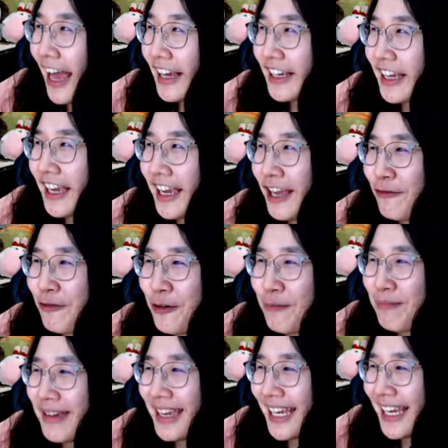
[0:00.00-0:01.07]
it would
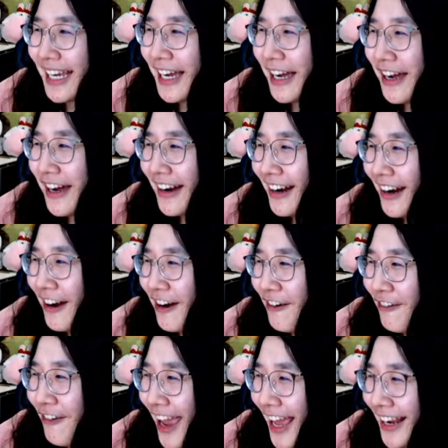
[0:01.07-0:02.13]
be
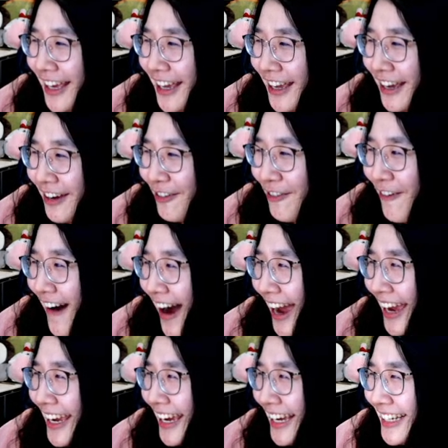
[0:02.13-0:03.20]
very
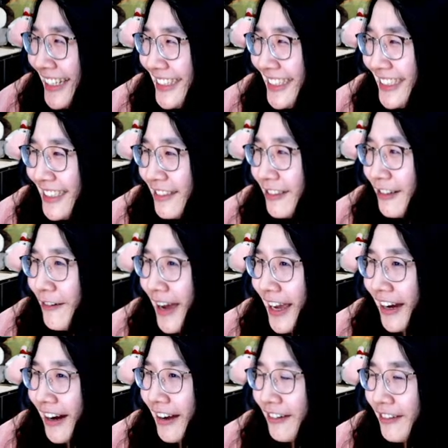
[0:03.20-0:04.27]
quiet. Oh my god,
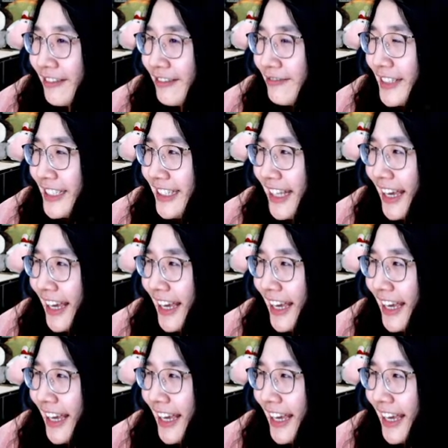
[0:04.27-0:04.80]
mistake.